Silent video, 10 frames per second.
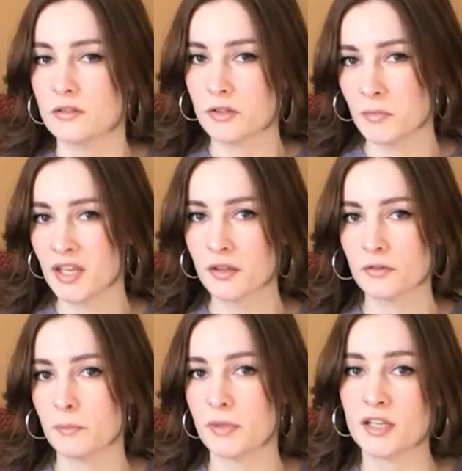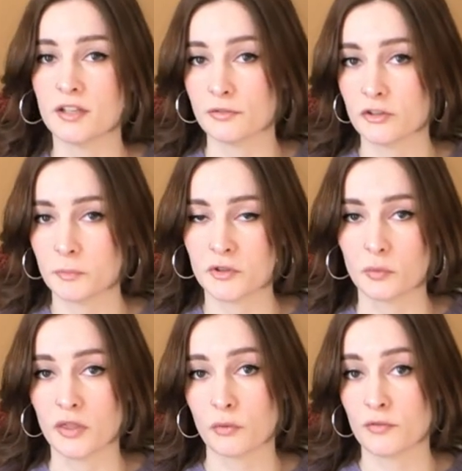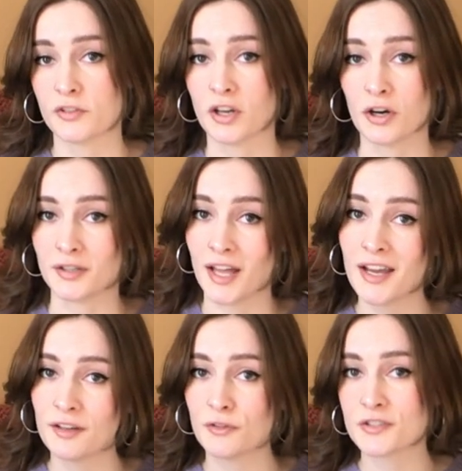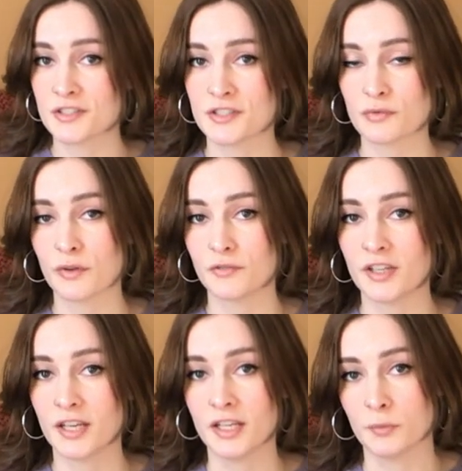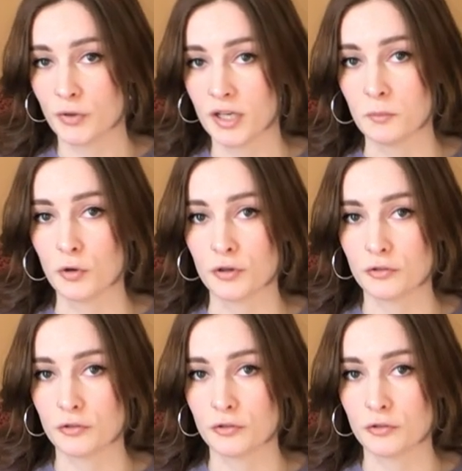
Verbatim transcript: To me, there's a big difference between thrifting online versus thrifting in a brick and mortar